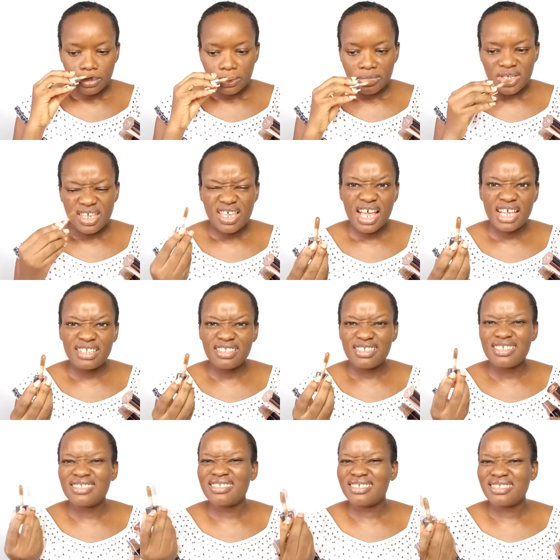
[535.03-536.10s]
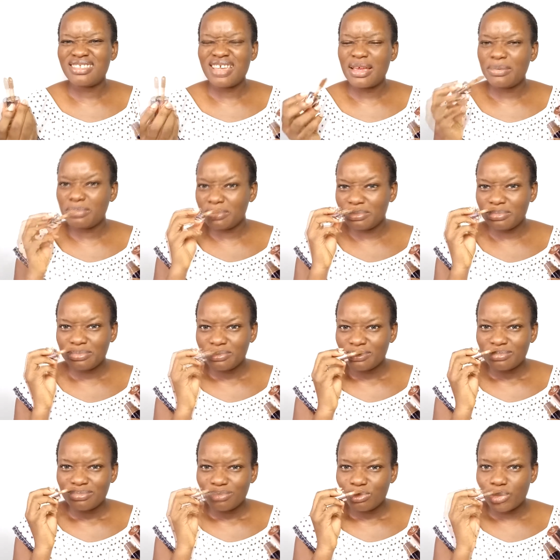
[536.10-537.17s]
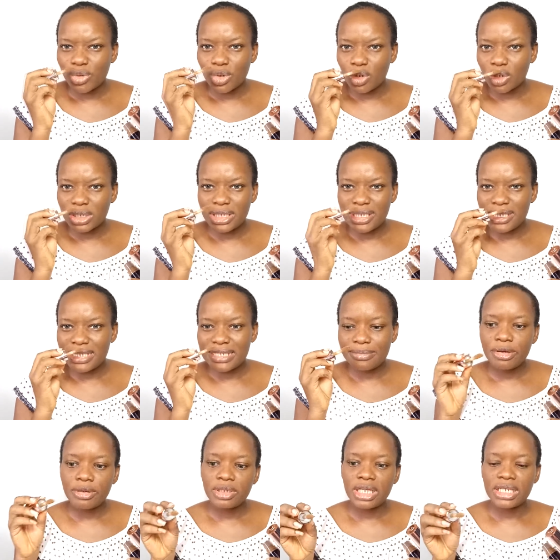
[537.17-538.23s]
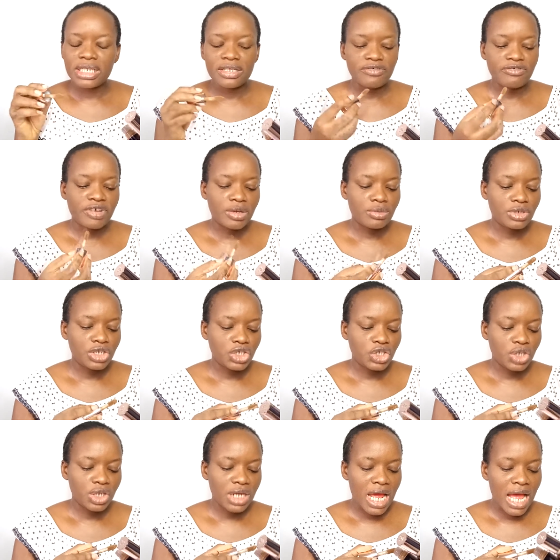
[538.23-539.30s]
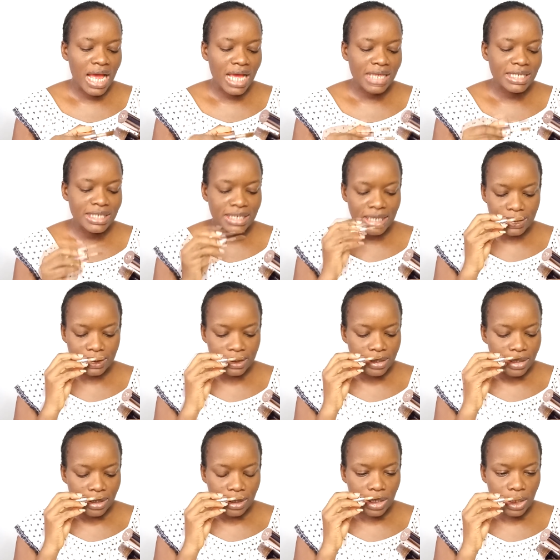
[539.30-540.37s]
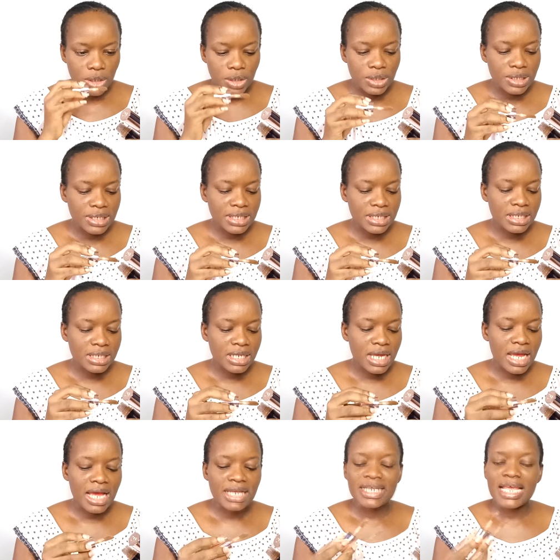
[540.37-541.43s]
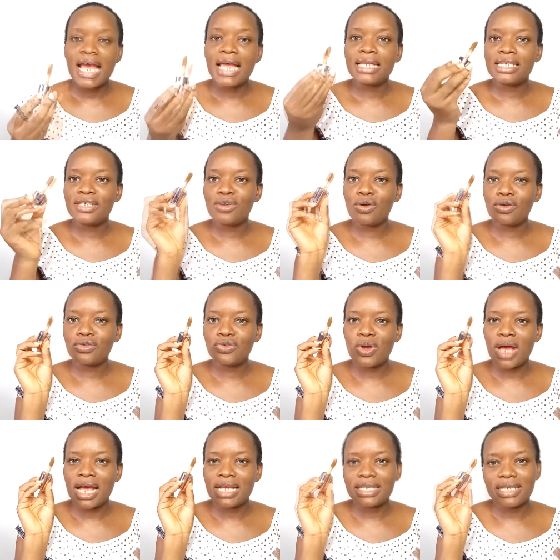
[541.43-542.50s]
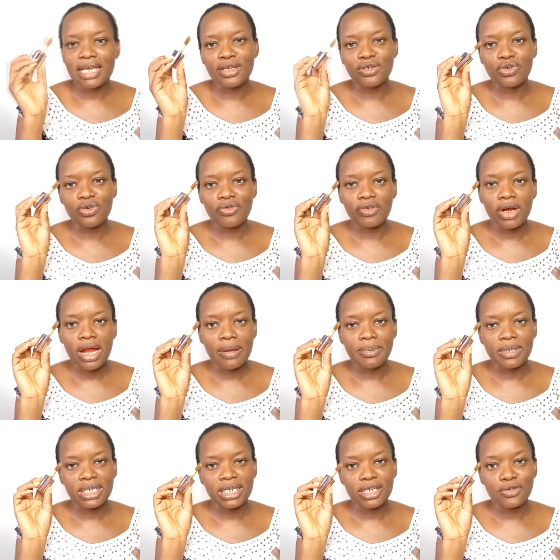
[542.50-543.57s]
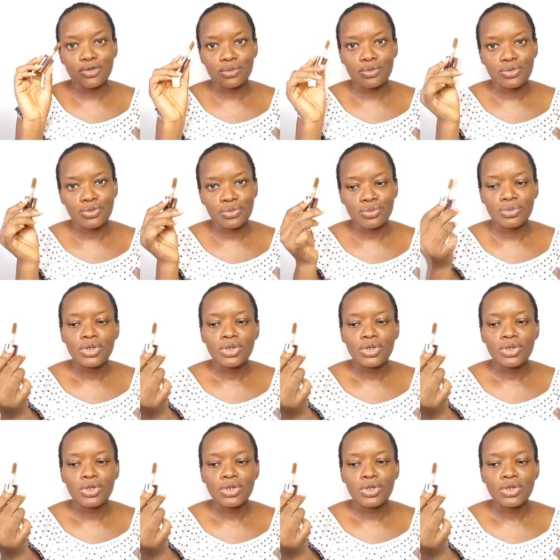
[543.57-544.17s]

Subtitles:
It's the same producty smell that the foundation has, that the concealer has, and it also has a doe fur applicator too,